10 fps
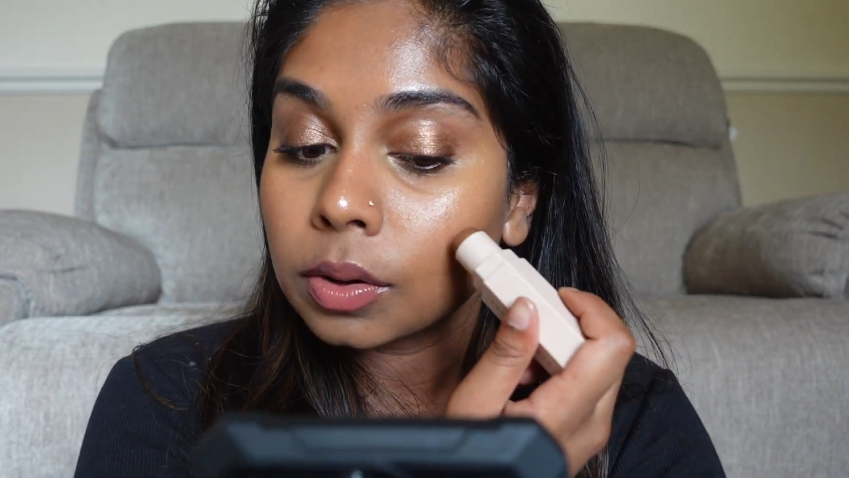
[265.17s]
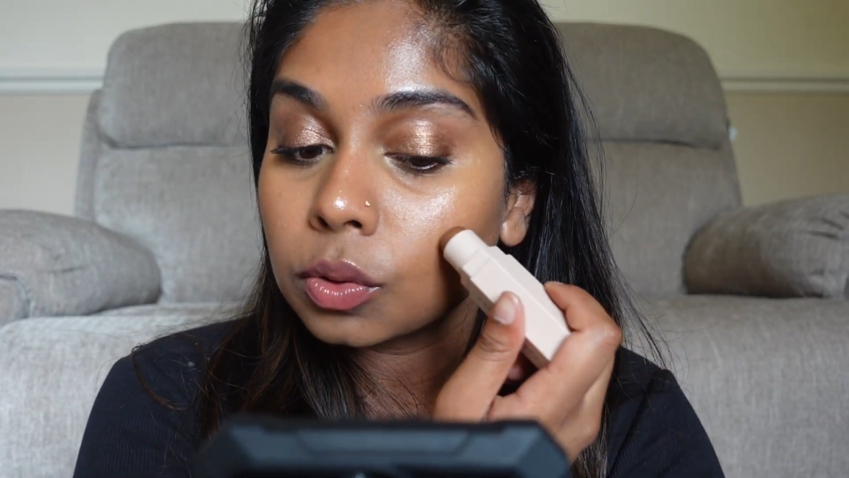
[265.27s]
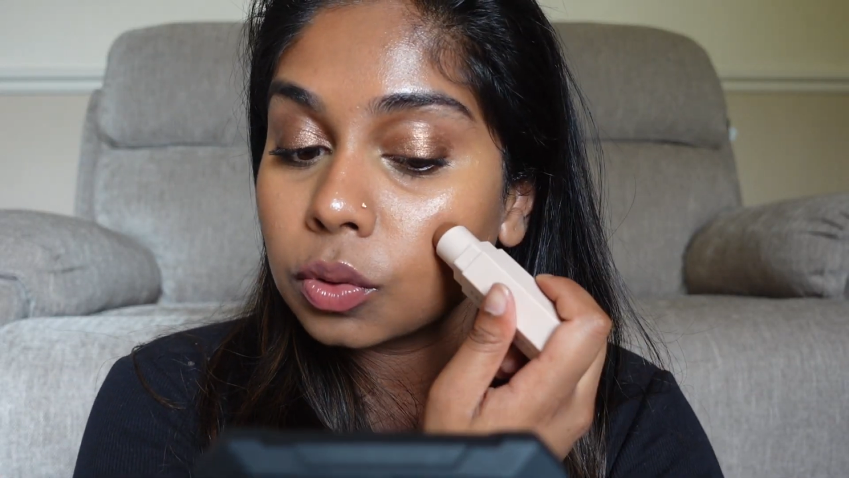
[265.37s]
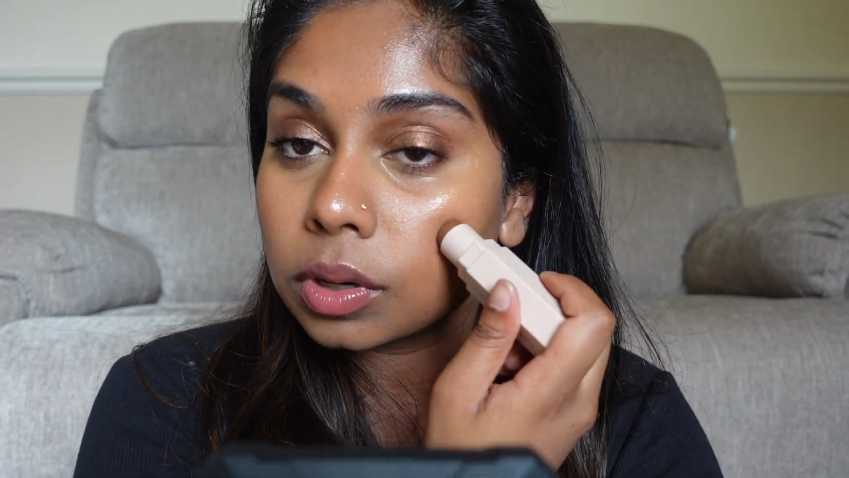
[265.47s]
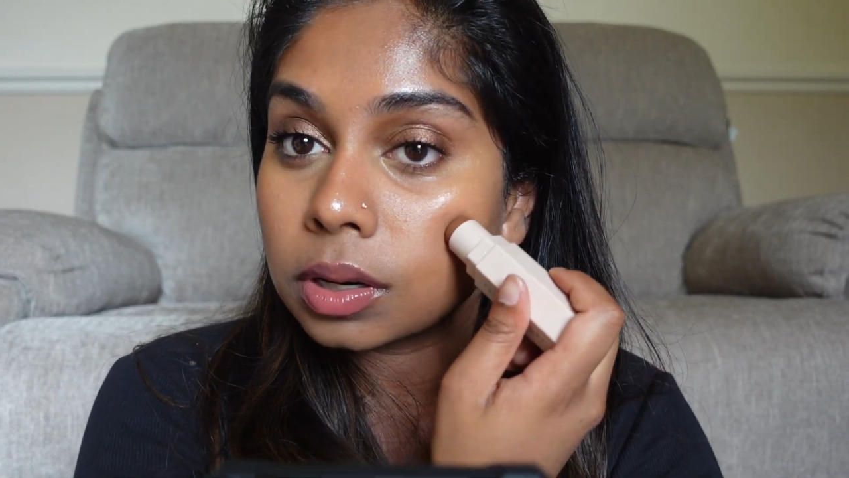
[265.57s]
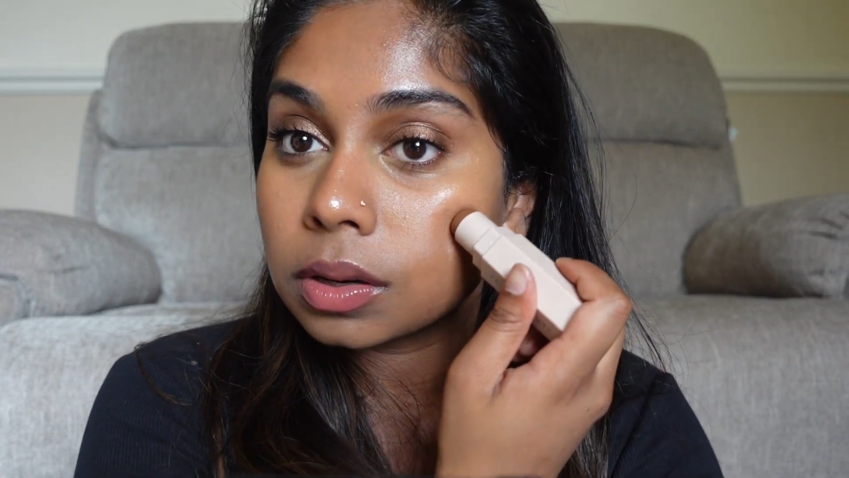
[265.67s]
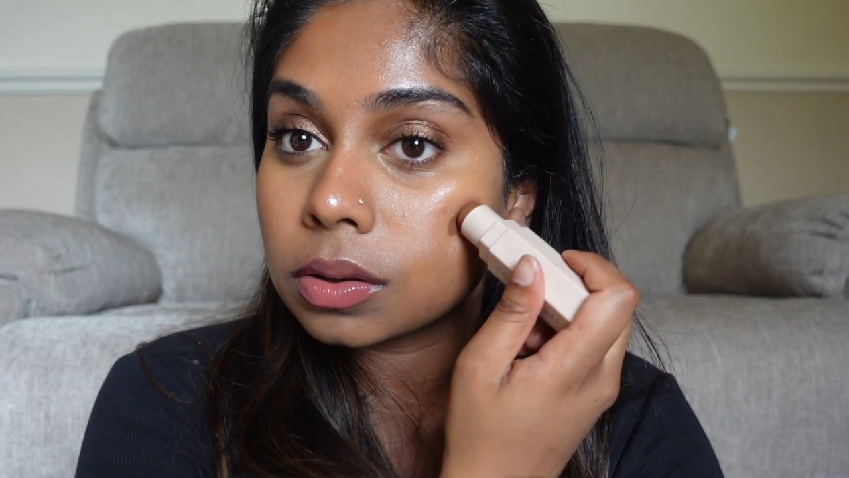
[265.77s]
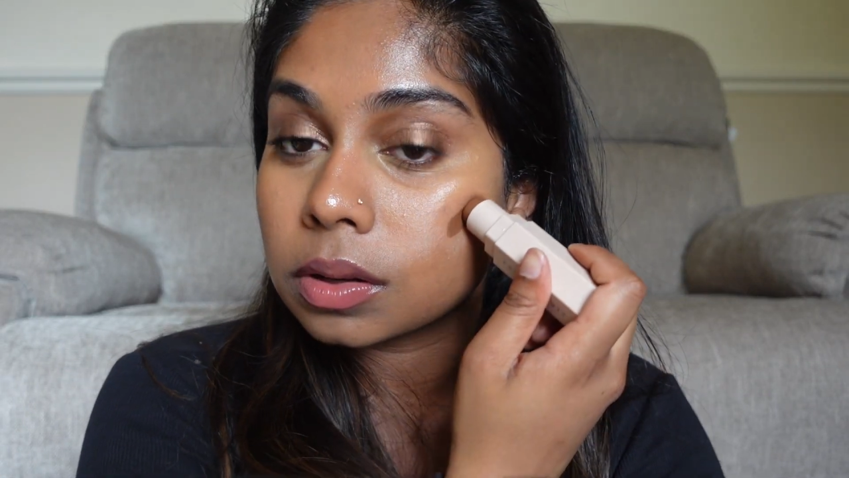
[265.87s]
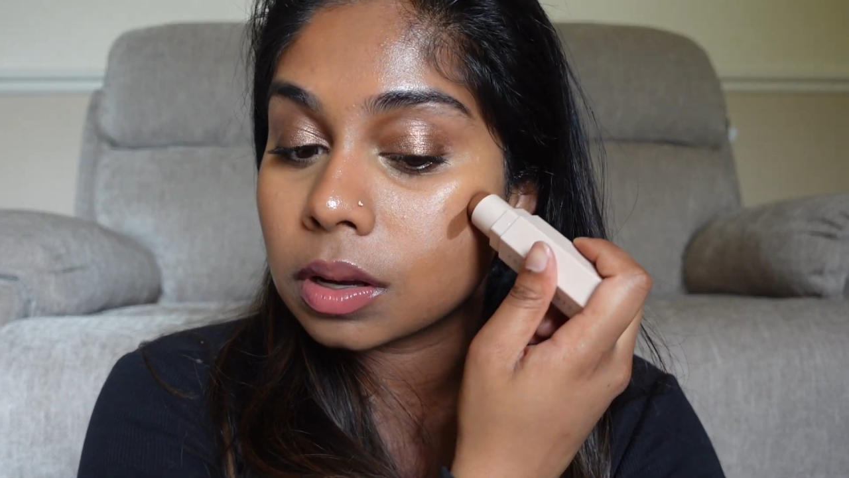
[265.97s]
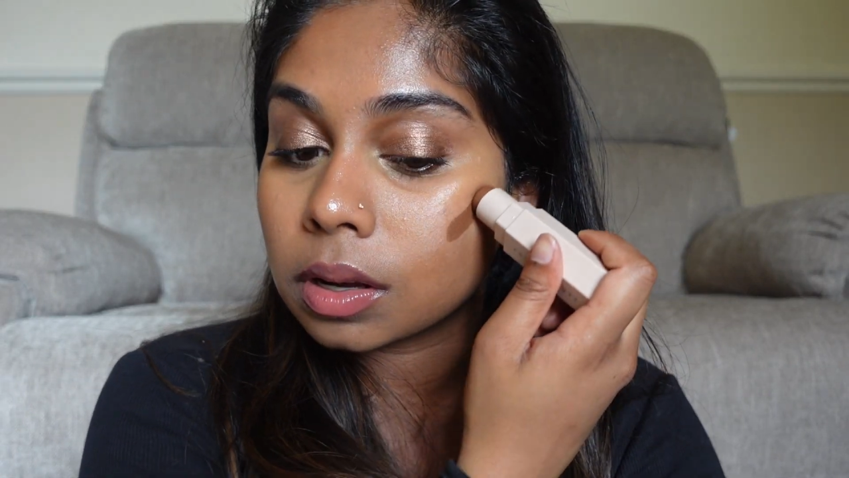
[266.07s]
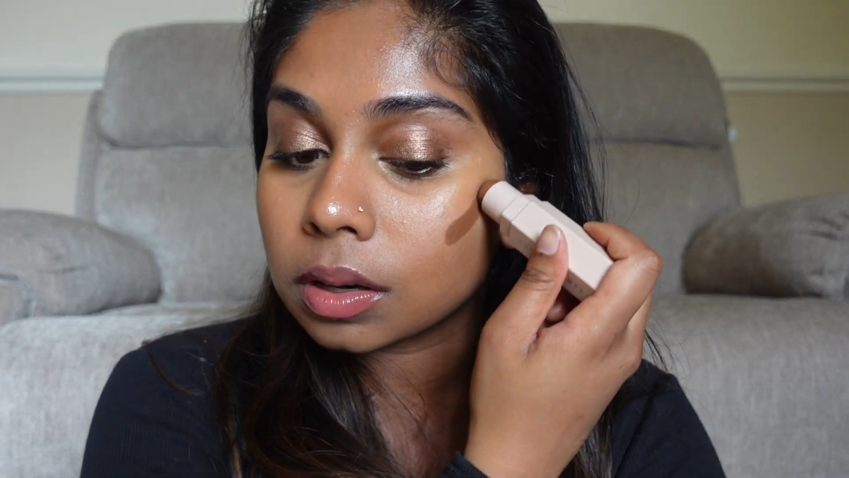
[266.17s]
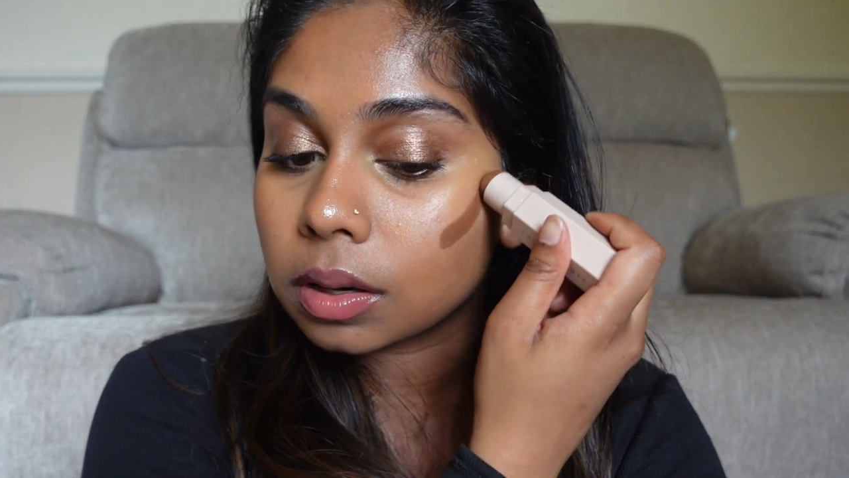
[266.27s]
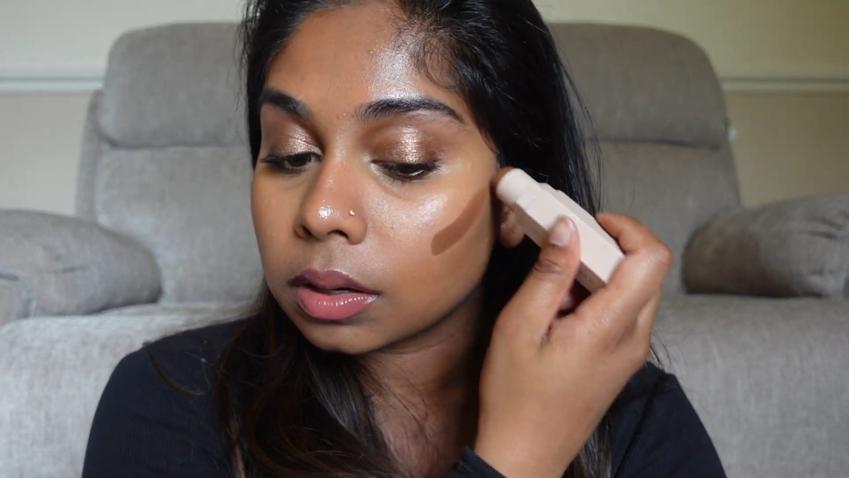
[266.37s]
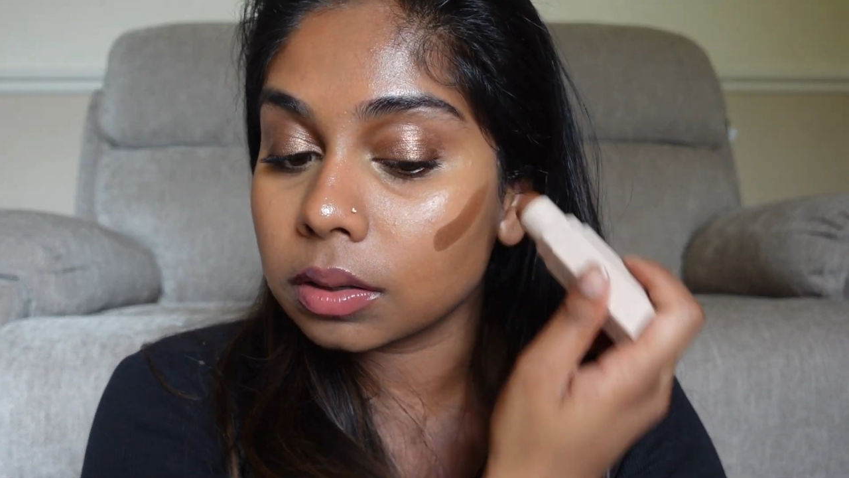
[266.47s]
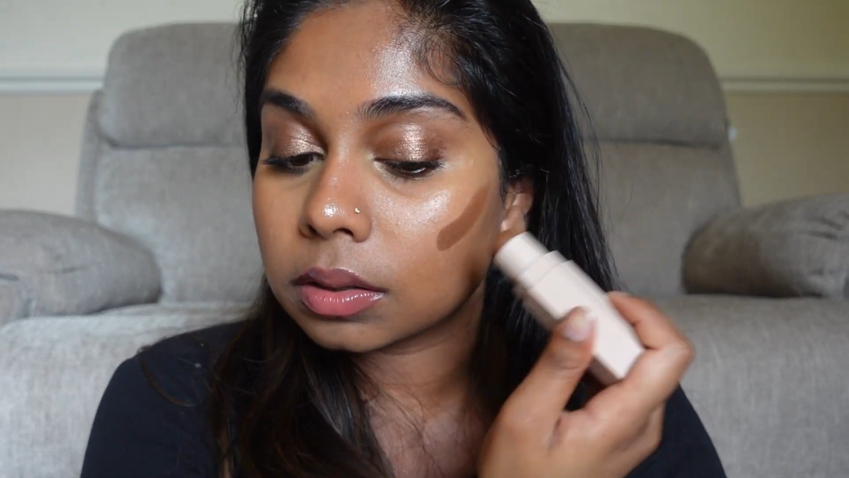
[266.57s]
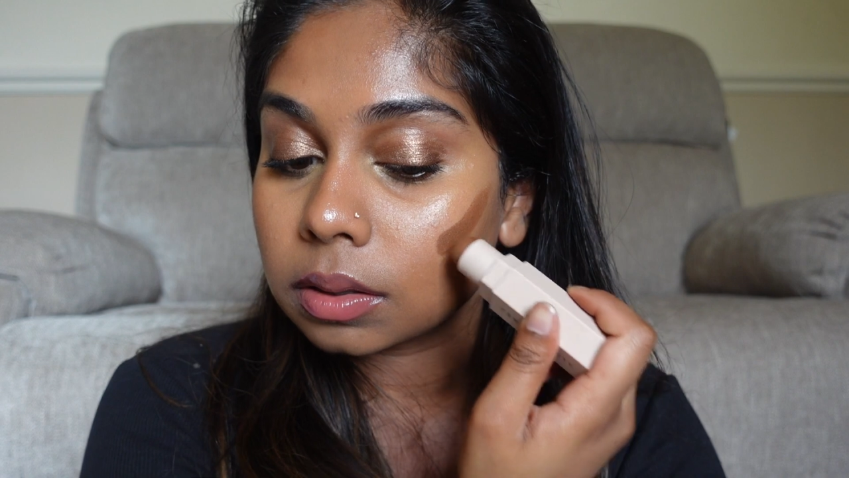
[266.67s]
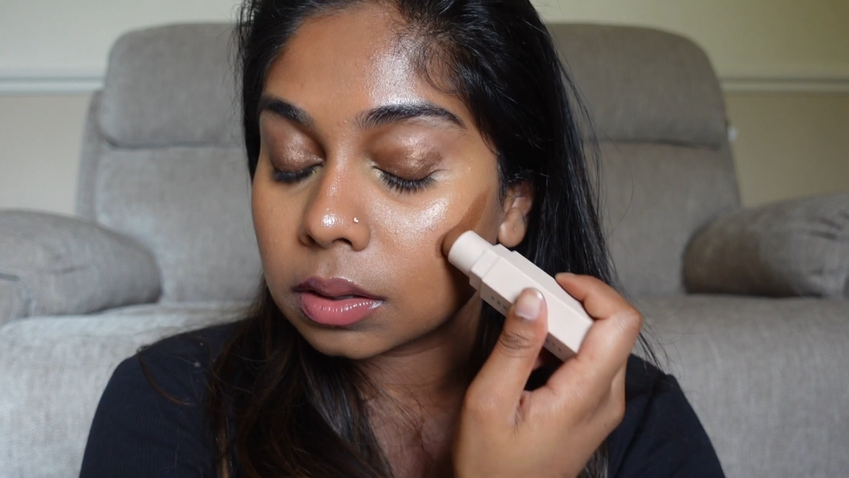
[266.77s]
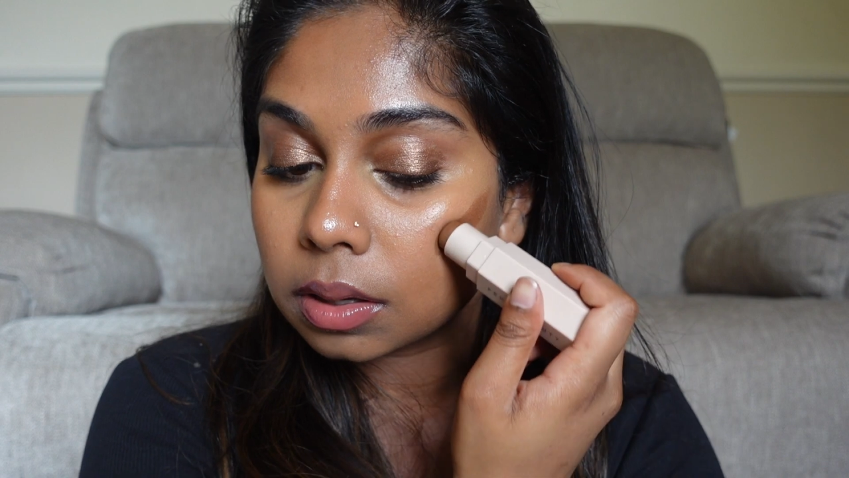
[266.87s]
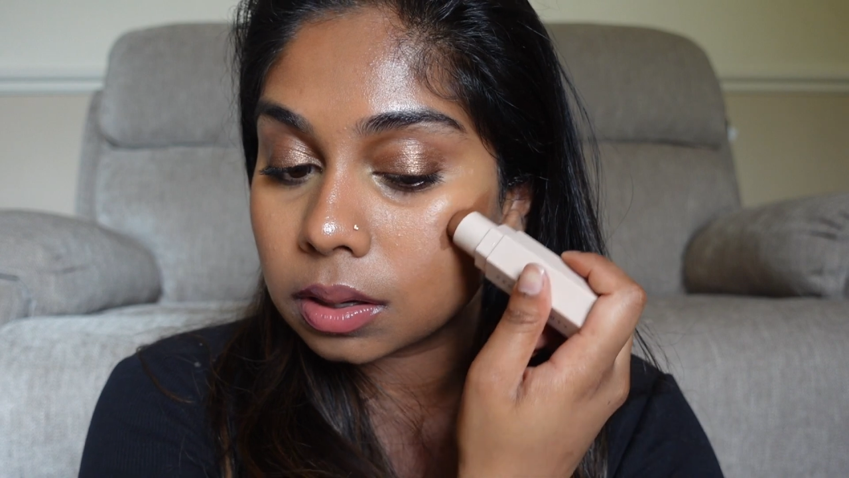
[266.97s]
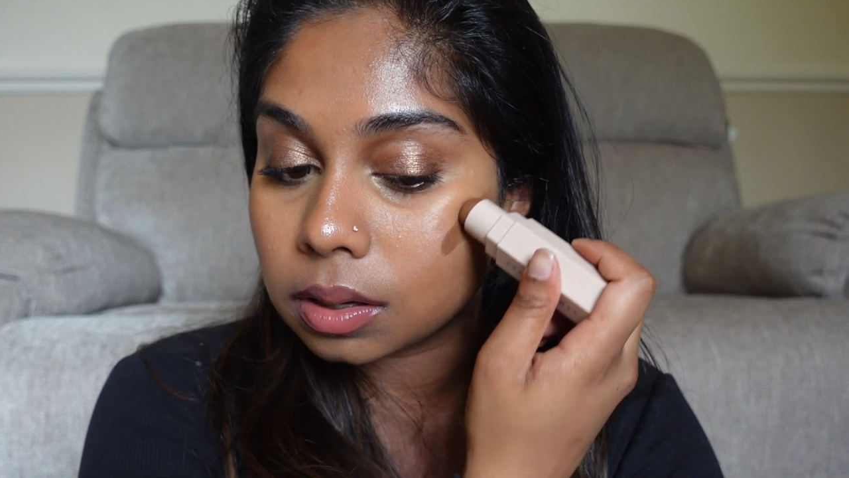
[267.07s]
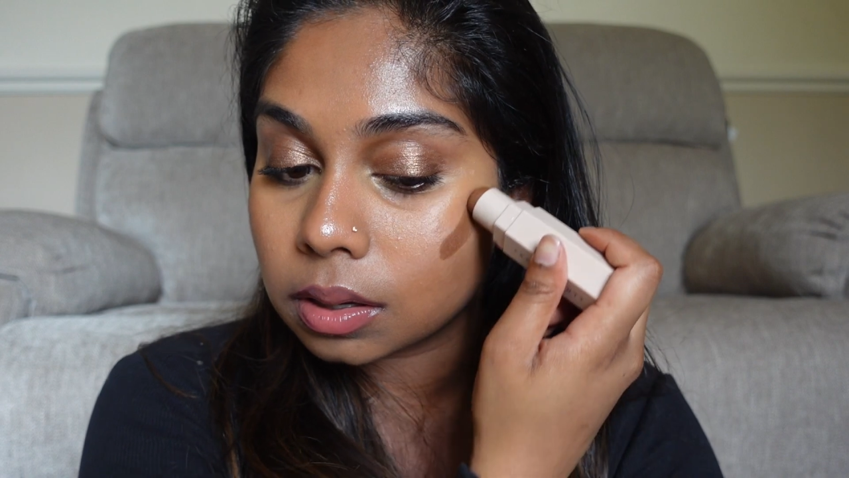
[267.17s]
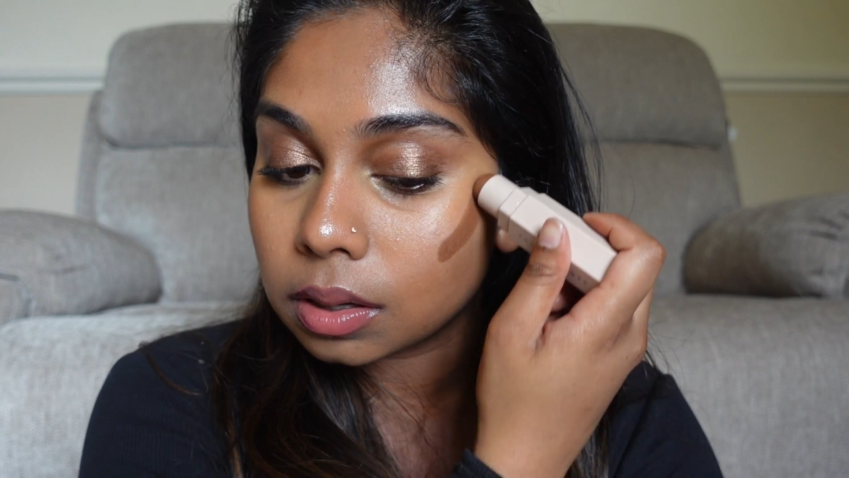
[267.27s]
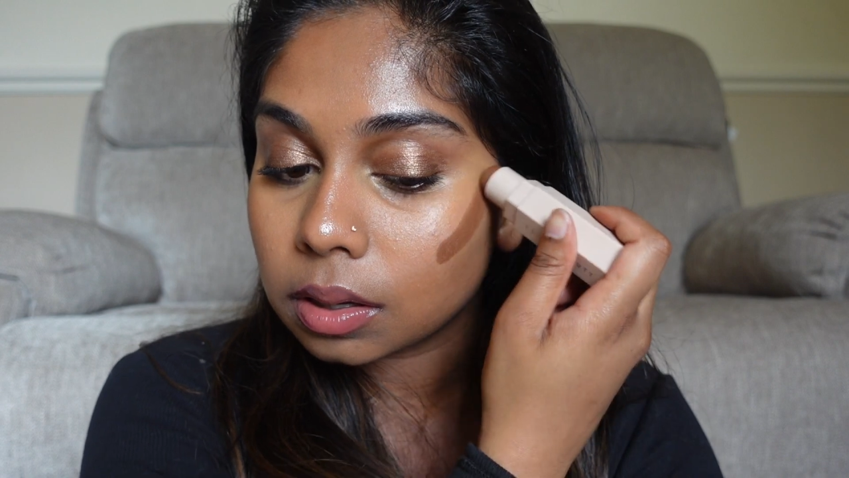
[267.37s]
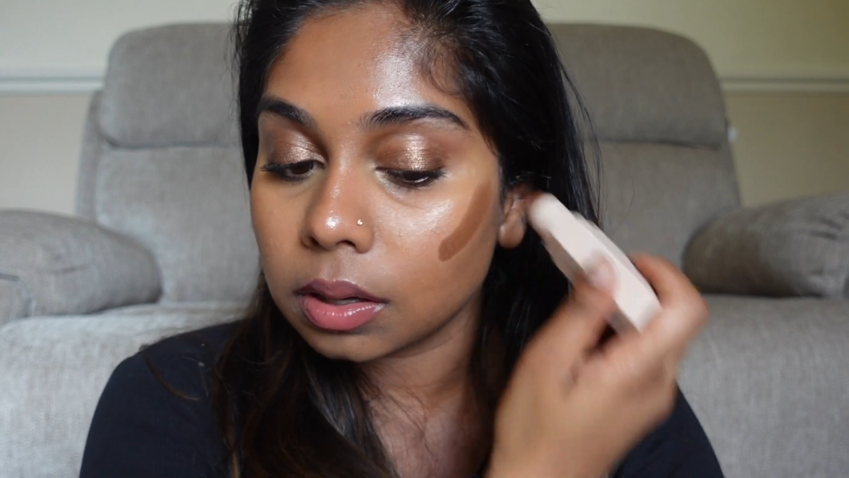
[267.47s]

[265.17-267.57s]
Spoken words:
cheeks and like see